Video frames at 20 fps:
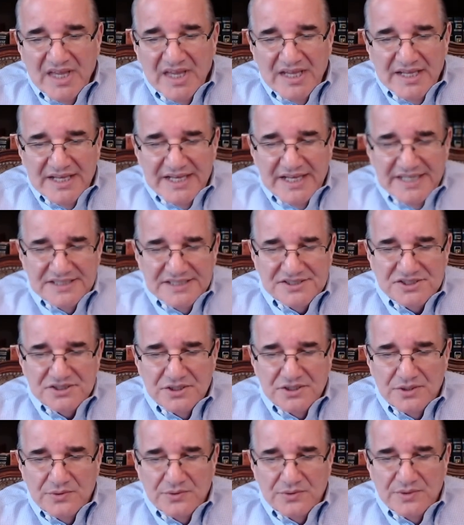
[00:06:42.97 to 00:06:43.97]
And
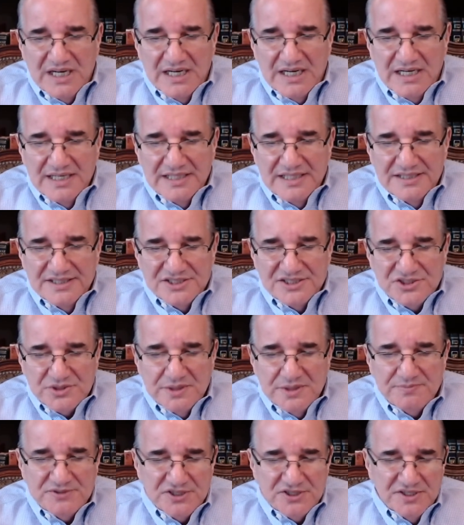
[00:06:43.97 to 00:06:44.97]
so in the
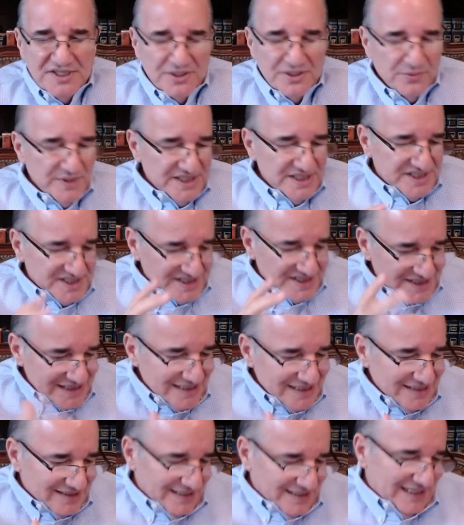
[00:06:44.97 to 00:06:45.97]
scripture here, we
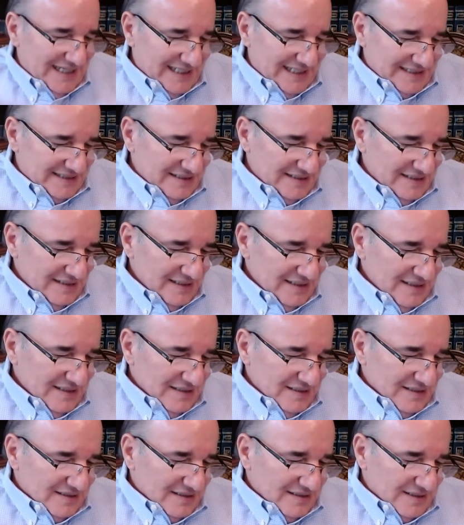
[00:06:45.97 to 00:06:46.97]
see that.
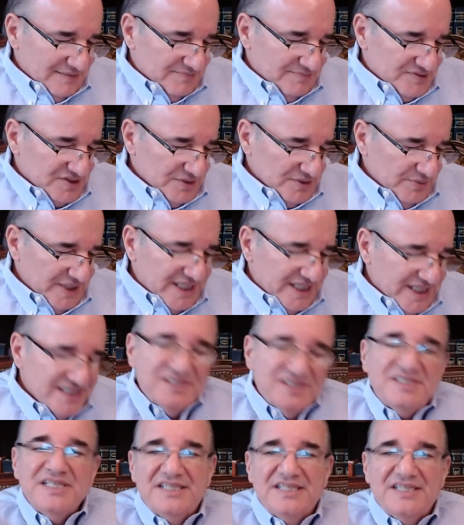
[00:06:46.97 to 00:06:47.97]
So we can
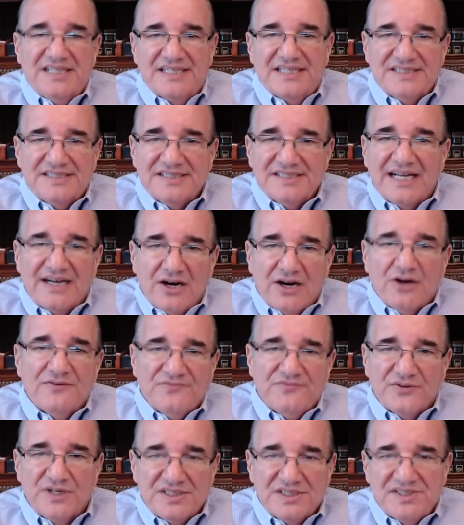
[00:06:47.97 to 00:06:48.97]
see that. It's not hard
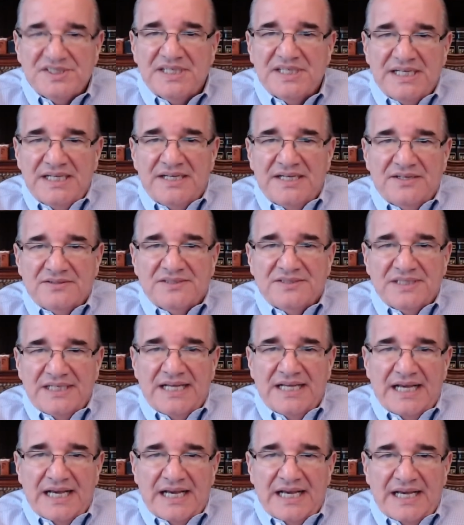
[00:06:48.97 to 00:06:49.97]
for us sitting here
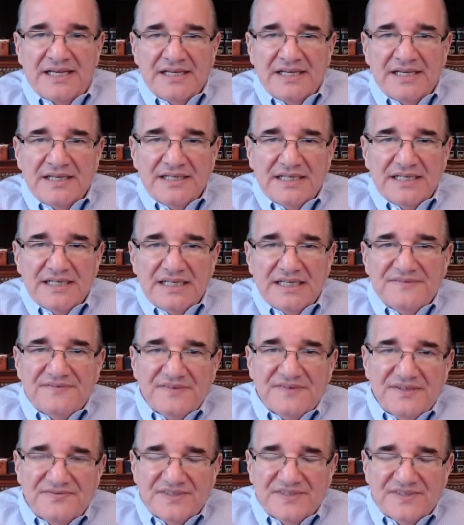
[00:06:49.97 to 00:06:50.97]
today,
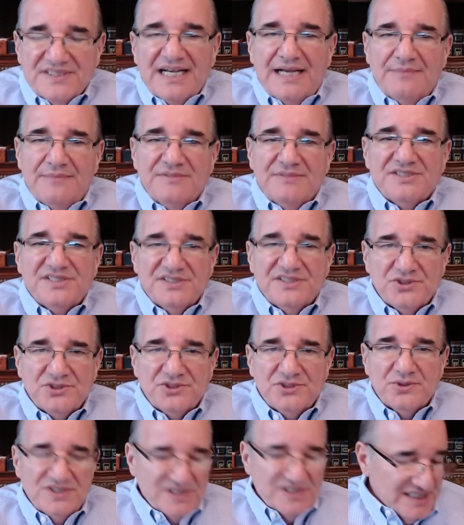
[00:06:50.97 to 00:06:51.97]
if the time is as
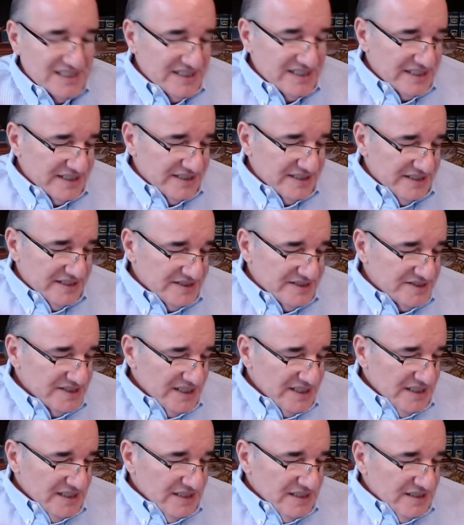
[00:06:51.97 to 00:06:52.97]
short as I think it is,
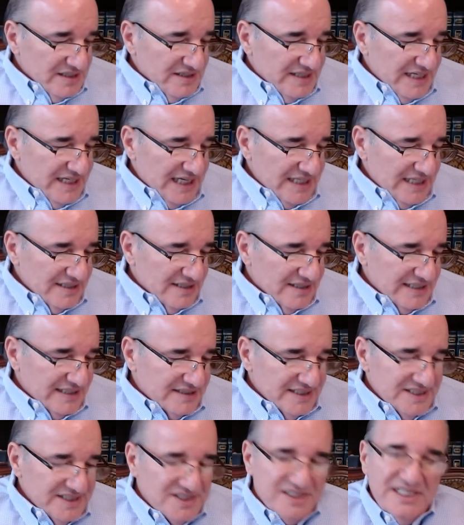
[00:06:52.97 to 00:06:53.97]
that
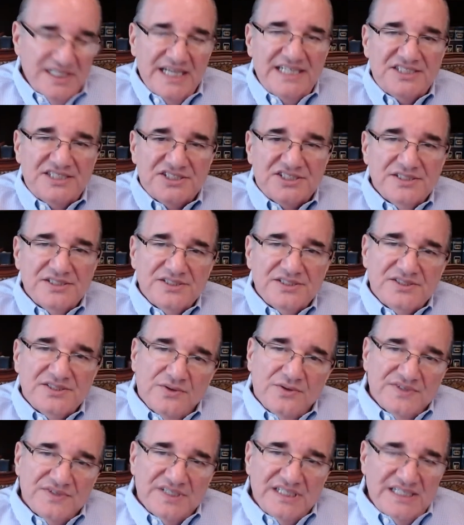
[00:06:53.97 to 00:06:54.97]
these nations
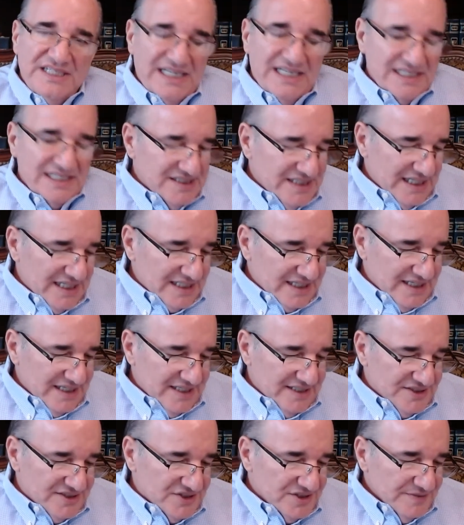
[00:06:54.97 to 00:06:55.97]
over the next
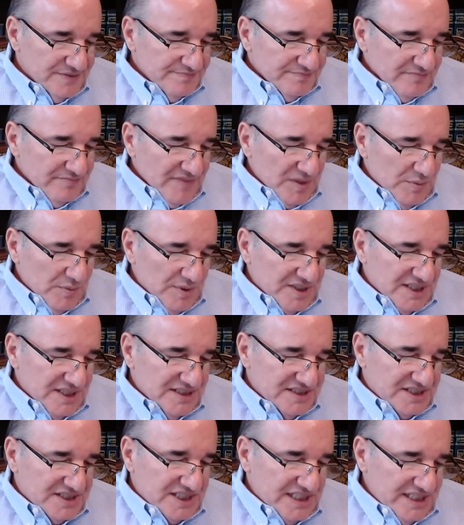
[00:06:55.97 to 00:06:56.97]
decades will
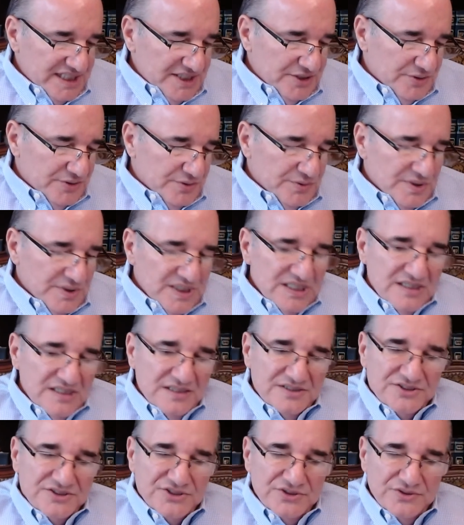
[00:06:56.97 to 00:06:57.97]
continue
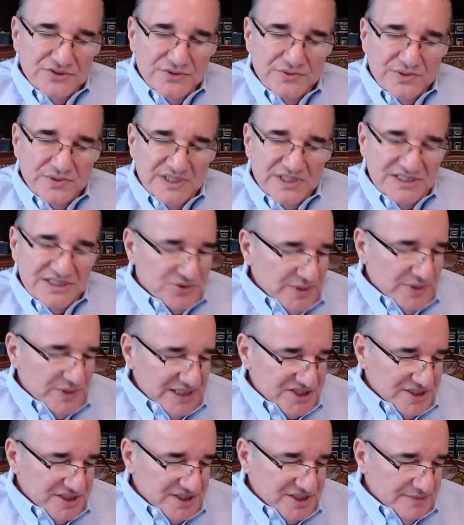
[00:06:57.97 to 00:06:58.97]
to
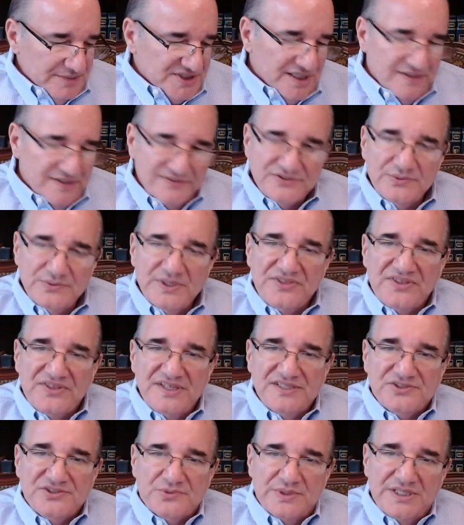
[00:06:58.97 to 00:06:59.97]
entrench themselves with
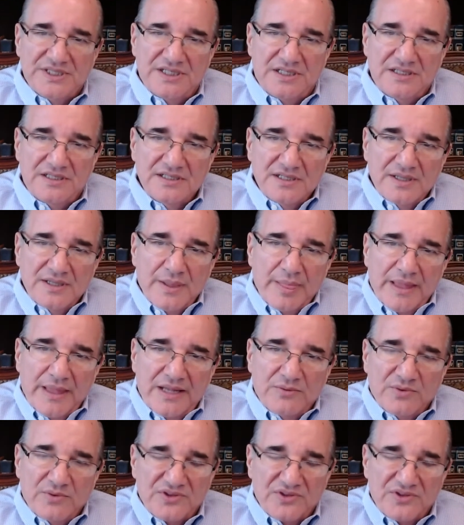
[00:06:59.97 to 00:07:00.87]
Israel and with